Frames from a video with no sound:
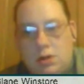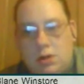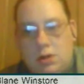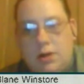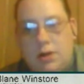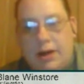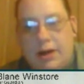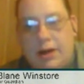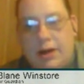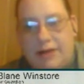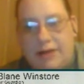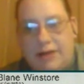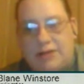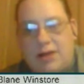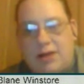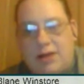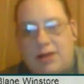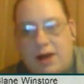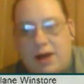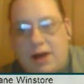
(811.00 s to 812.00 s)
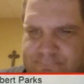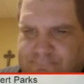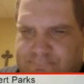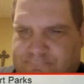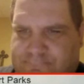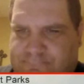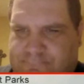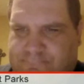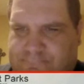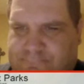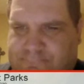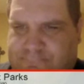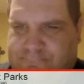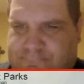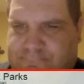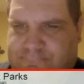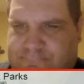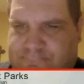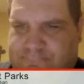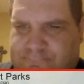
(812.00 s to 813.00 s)
That's a lot of fucking
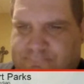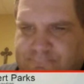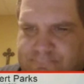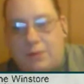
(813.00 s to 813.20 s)
people.